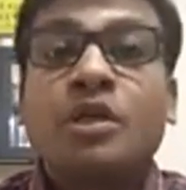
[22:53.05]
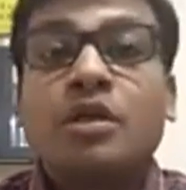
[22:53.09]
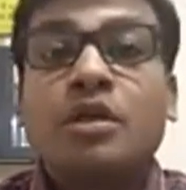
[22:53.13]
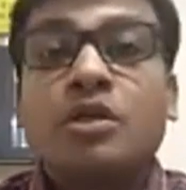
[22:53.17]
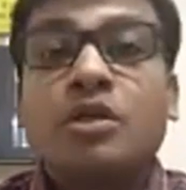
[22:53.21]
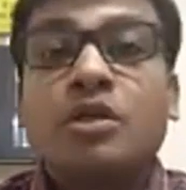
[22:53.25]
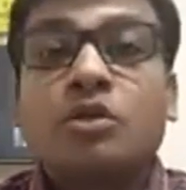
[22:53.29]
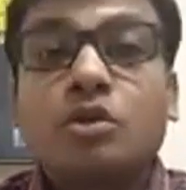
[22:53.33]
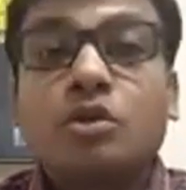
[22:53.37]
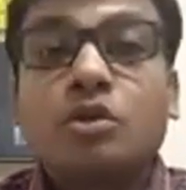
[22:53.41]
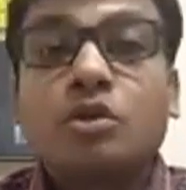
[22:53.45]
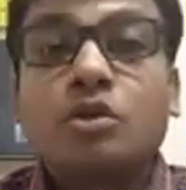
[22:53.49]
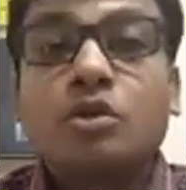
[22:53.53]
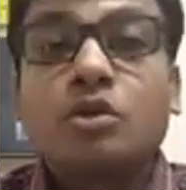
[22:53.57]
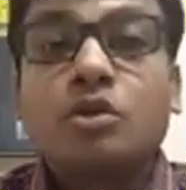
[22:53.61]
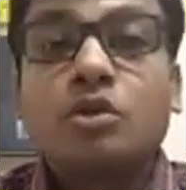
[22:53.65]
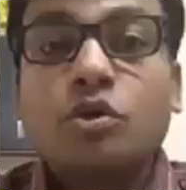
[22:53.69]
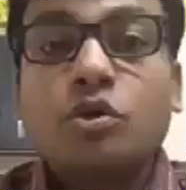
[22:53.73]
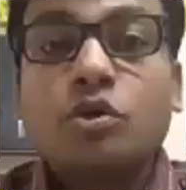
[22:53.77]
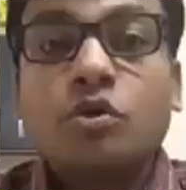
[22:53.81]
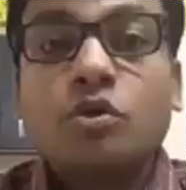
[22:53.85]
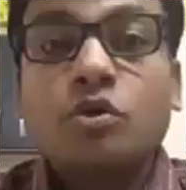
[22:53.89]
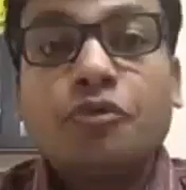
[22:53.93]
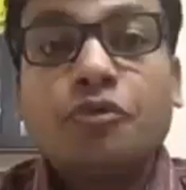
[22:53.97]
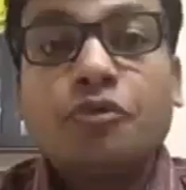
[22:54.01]

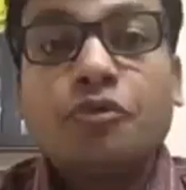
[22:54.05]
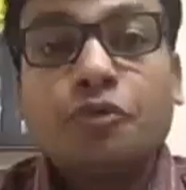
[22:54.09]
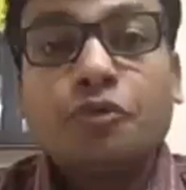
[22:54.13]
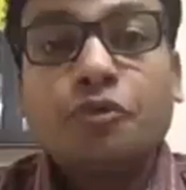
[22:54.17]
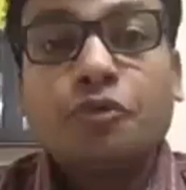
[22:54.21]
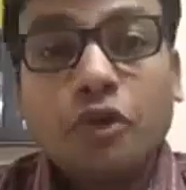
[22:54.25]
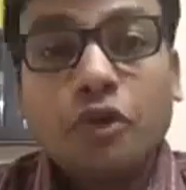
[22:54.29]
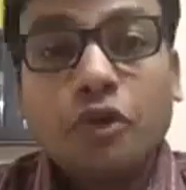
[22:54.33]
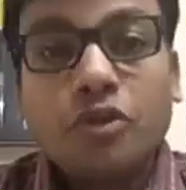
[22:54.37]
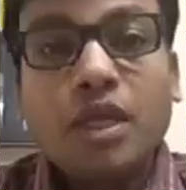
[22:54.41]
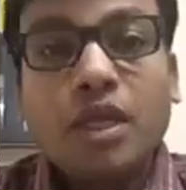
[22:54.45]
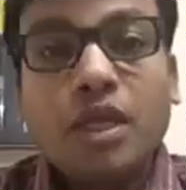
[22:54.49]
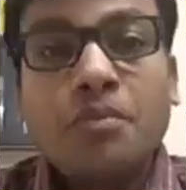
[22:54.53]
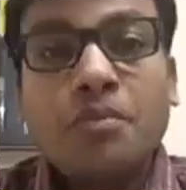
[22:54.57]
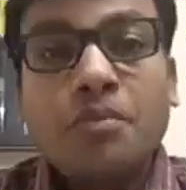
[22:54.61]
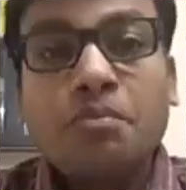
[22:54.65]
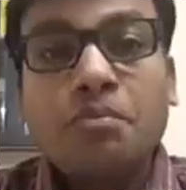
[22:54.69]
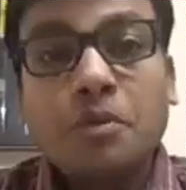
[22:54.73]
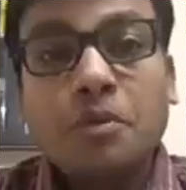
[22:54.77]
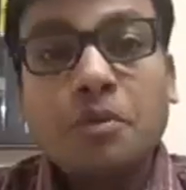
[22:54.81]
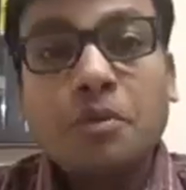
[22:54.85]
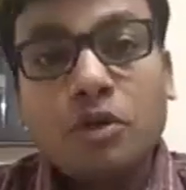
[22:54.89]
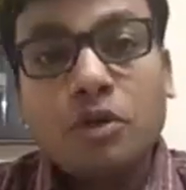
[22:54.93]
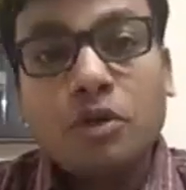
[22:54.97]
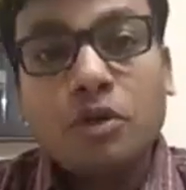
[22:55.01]
So for them
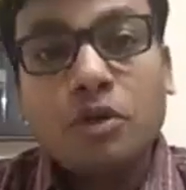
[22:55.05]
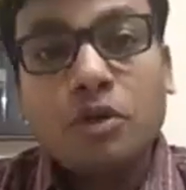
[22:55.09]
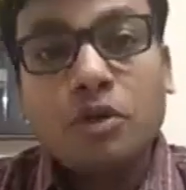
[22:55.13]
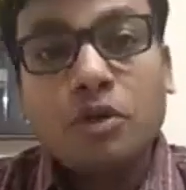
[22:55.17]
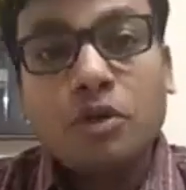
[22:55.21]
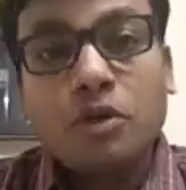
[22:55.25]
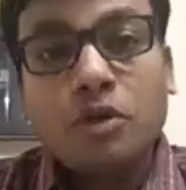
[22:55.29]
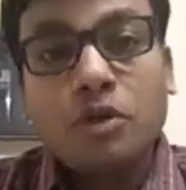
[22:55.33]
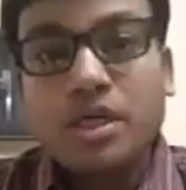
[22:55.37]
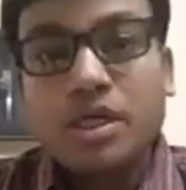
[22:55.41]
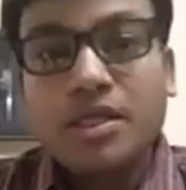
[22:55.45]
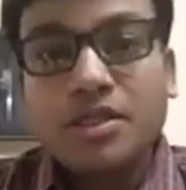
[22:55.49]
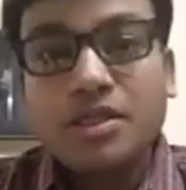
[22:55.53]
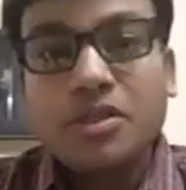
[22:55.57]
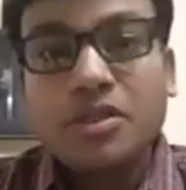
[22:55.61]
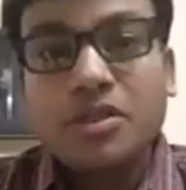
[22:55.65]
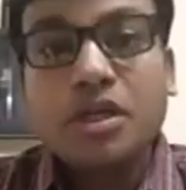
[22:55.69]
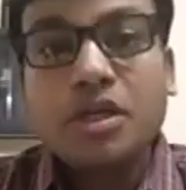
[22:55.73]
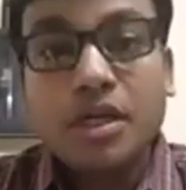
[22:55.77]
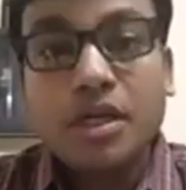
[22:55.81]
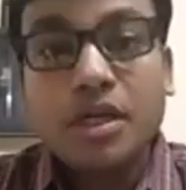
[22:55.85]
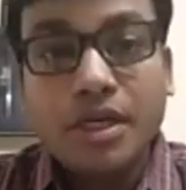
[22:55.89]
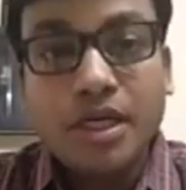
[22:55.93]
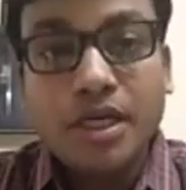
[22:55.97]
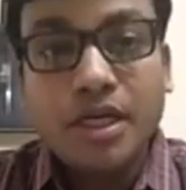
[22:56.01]
also personalization
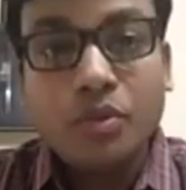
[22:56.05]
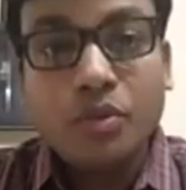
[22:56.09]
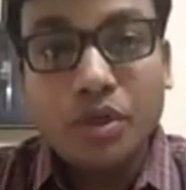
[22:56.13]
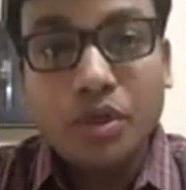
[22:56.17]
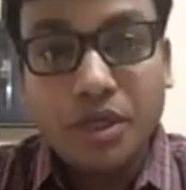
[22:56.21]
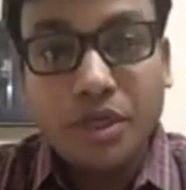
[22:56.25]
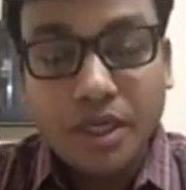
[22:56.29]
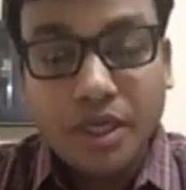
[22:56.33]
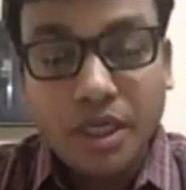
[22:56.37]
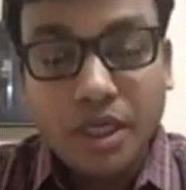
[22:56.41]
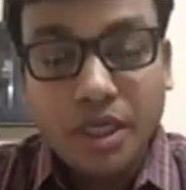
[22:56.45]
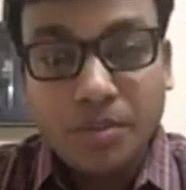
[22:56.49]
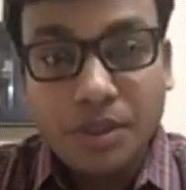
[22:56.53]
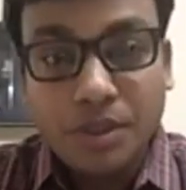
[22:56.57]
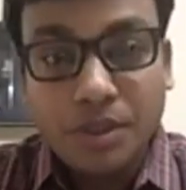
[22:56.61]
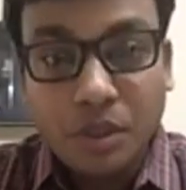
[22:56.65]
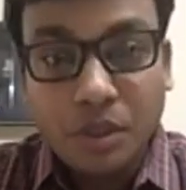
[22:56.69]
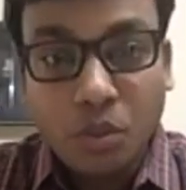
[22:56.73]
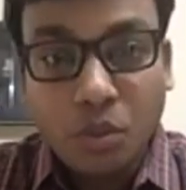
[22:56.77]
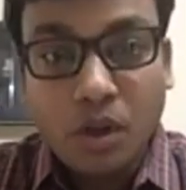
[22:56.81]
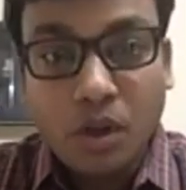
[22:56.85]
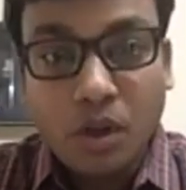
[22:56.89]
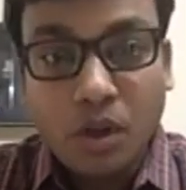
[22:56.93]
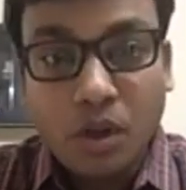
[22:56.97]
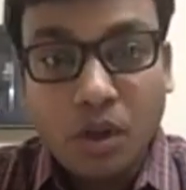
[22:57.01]
content would really be
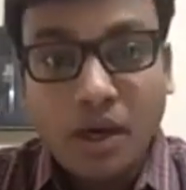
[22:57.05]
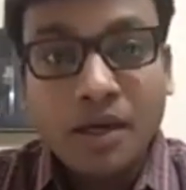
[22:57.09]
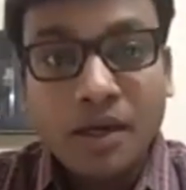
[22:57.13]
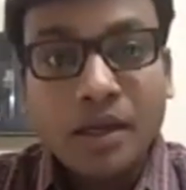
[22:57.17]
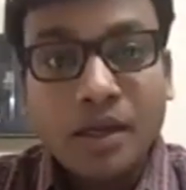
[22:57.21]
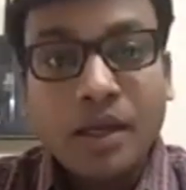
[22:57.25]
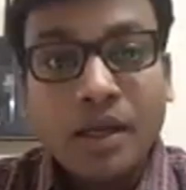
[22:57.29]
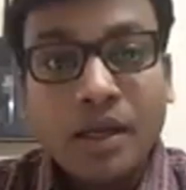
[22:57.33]
required,